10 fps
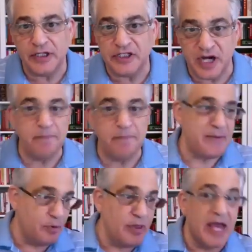Some
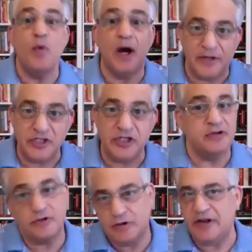people, they want this, and
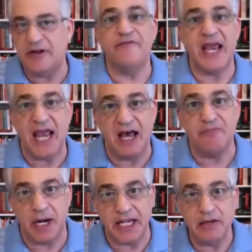if they have
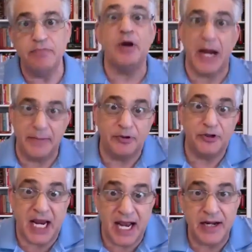money, they're able to
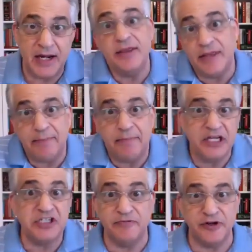get it, and that makes
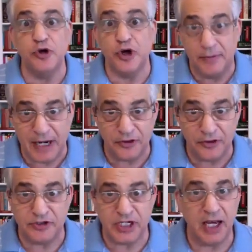them feel good about
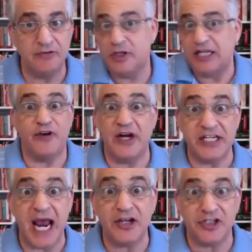themselves, and that's
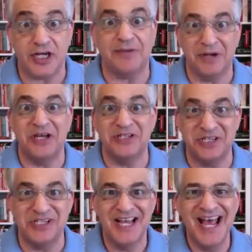fantastic, because
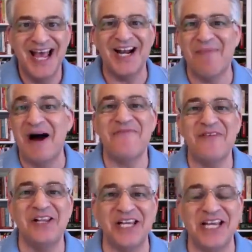as my
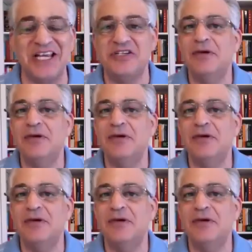feeling is,